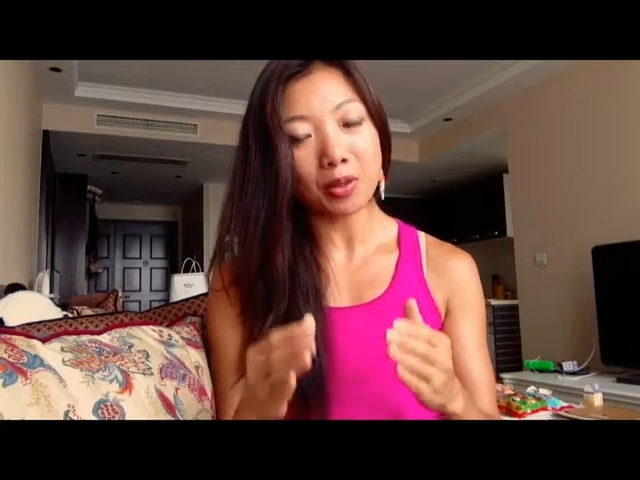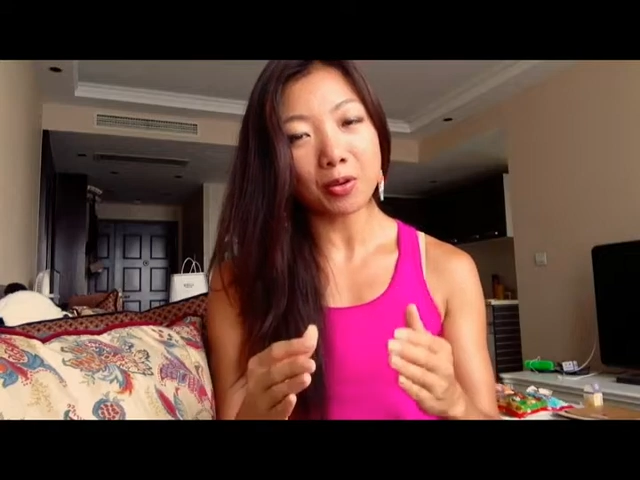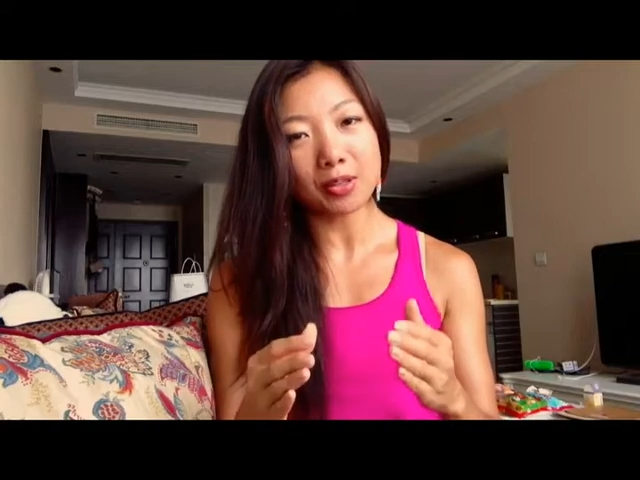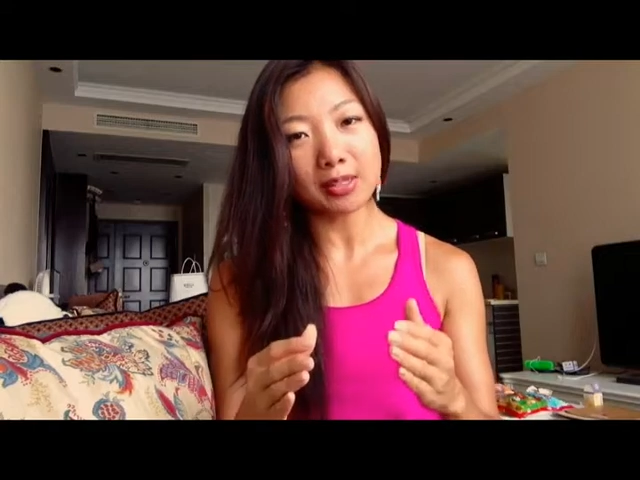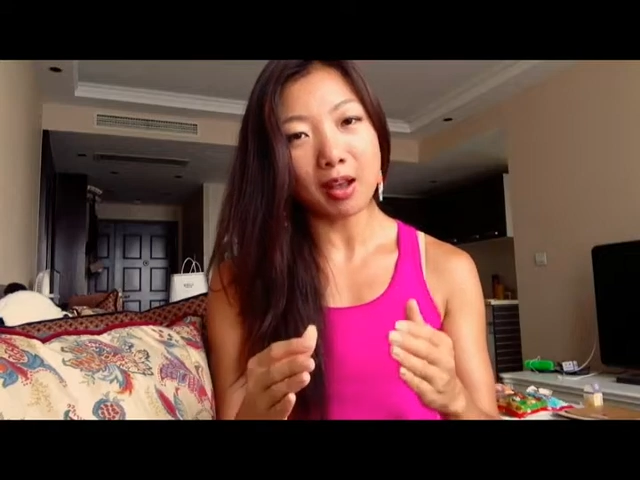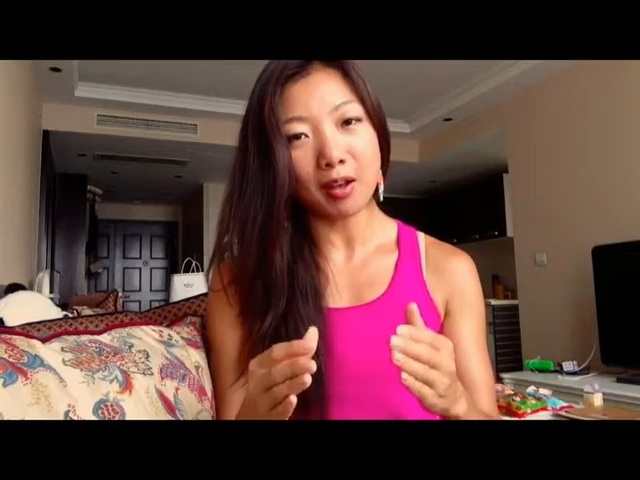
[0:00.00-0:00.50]

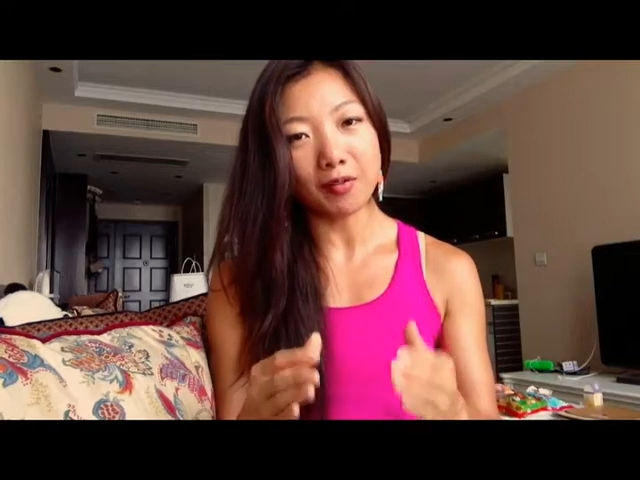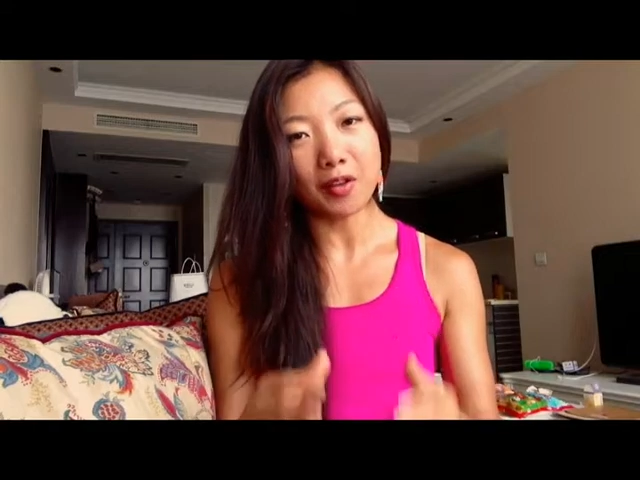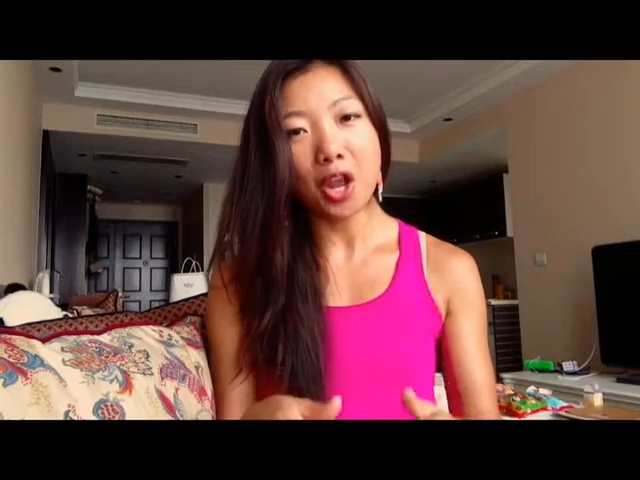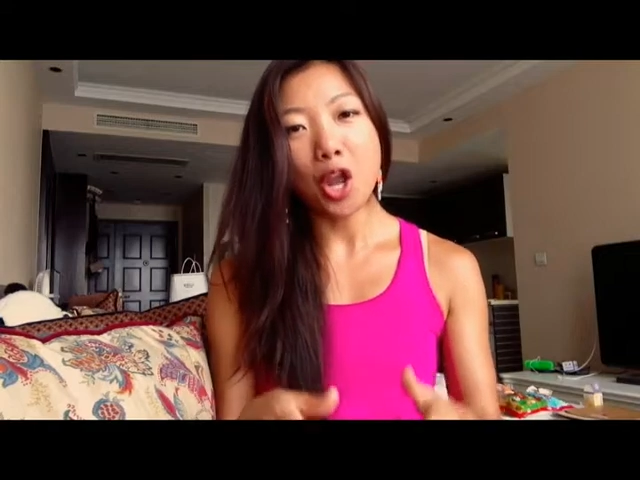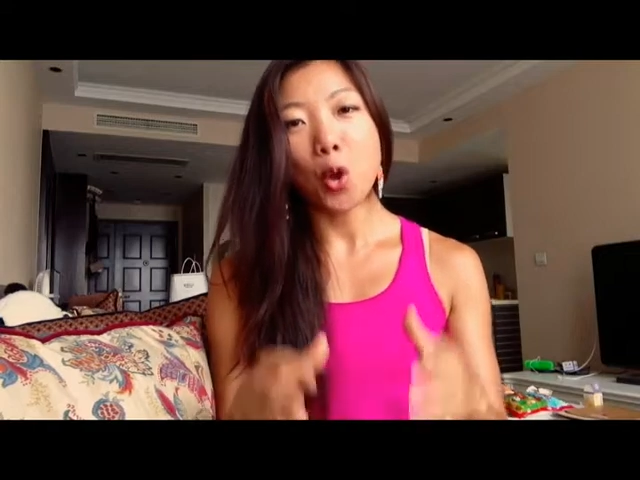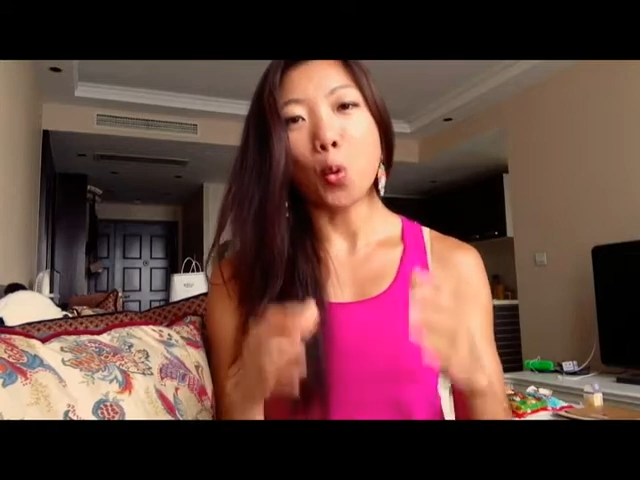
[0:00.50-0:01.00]
yourself
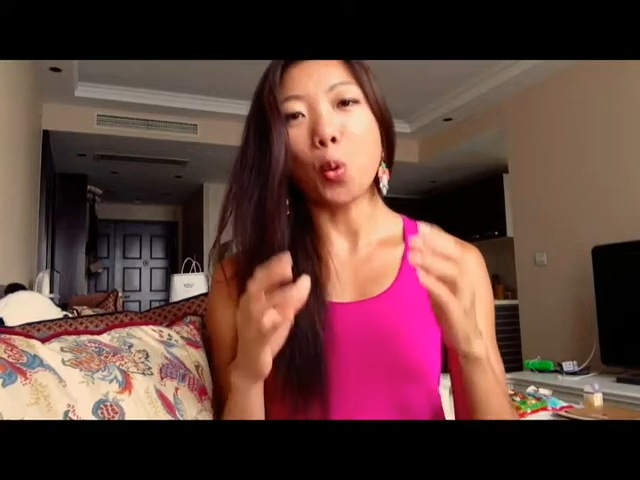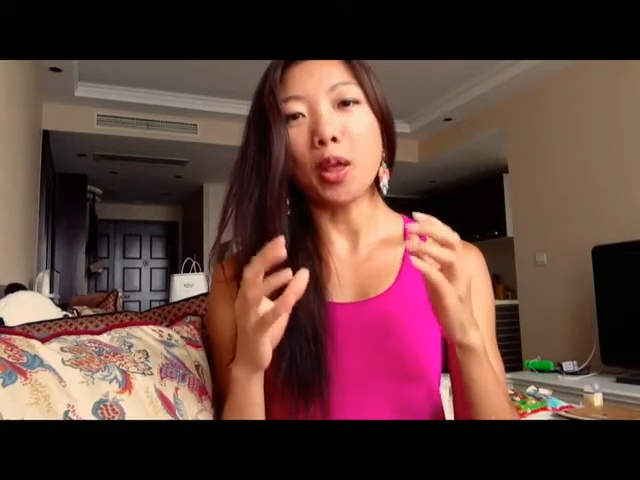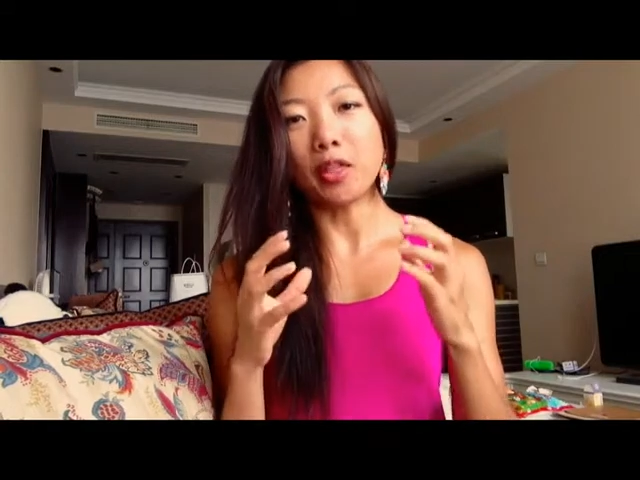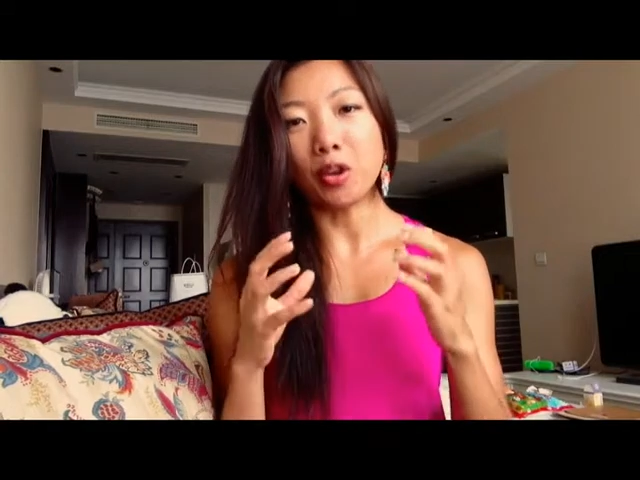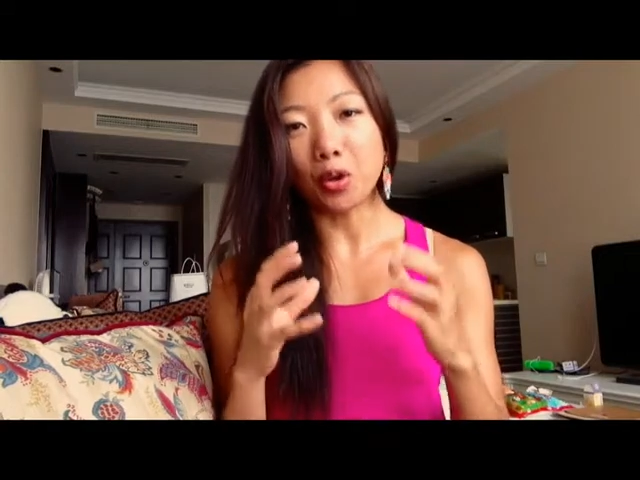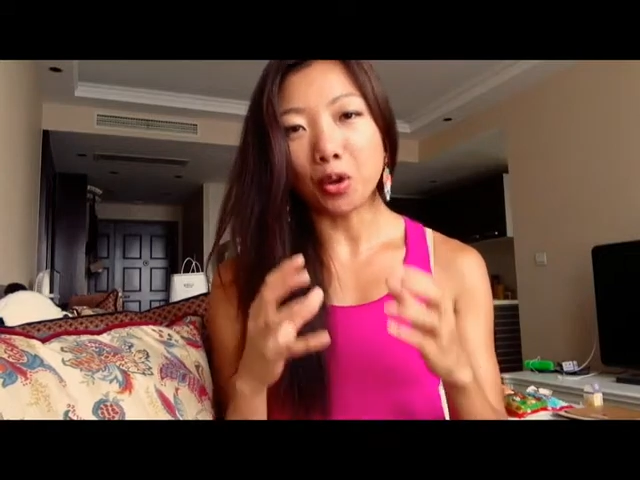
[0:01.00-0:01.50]

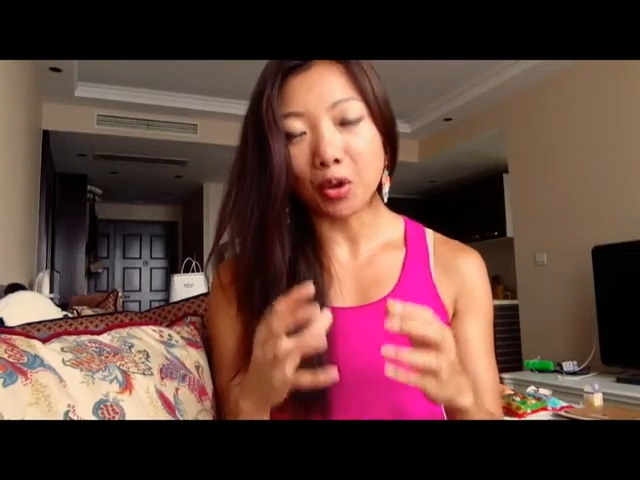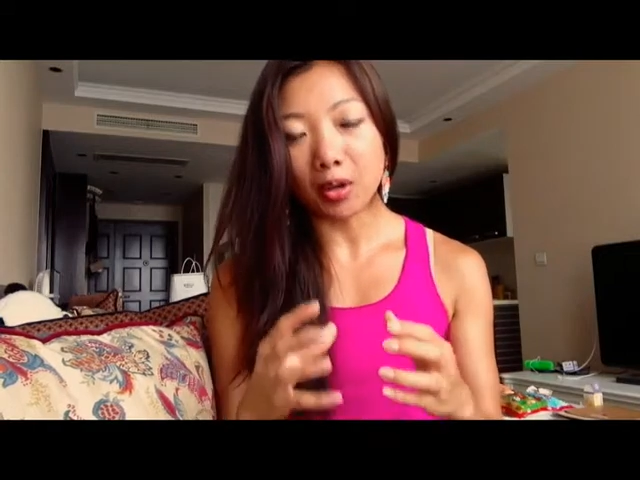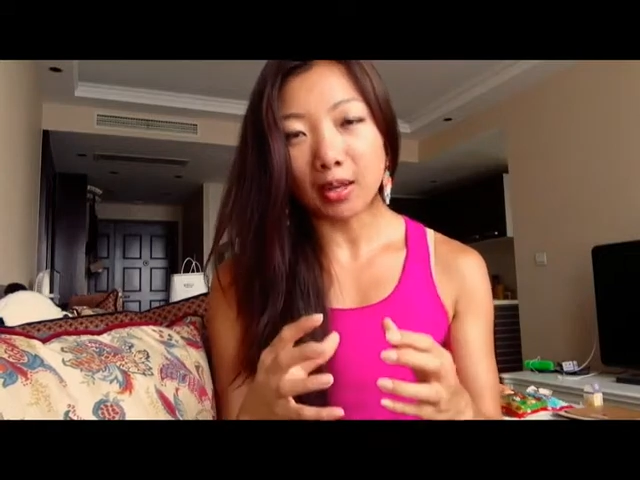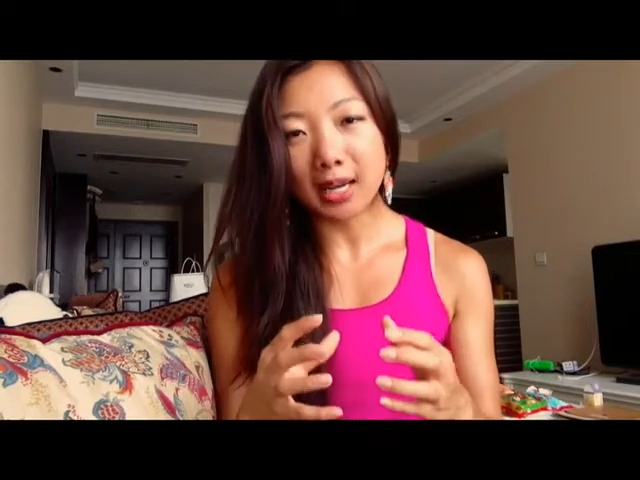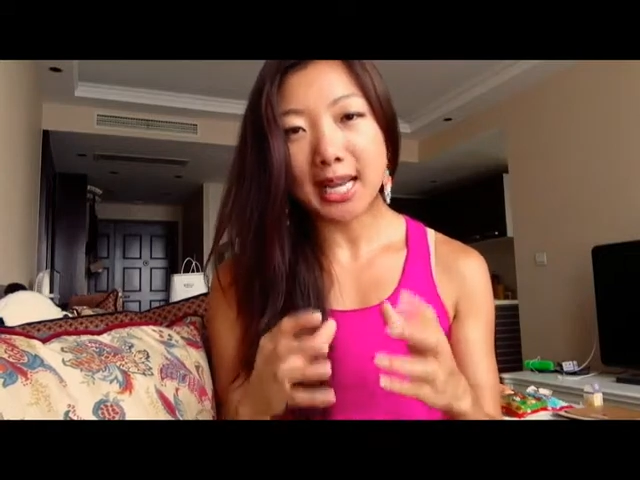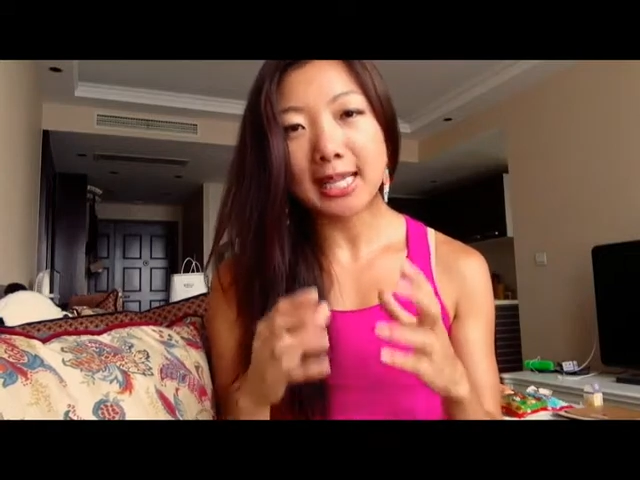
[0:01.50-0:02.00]
with good,